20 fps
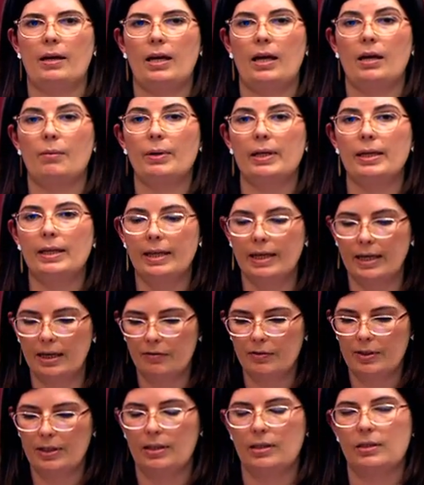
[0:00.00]
He
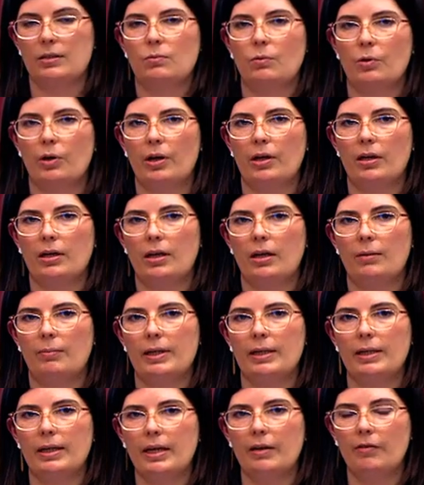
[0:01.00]
believed in his work. He
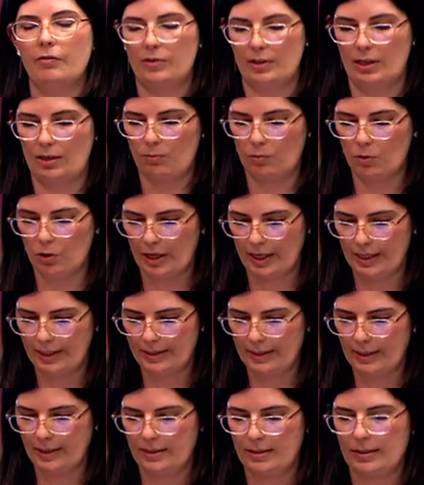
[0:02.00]
believed in what he
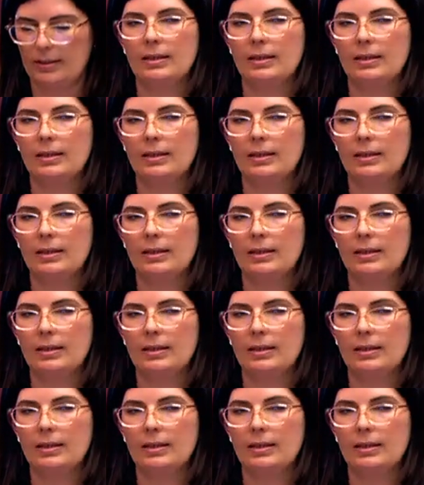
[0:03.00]
did.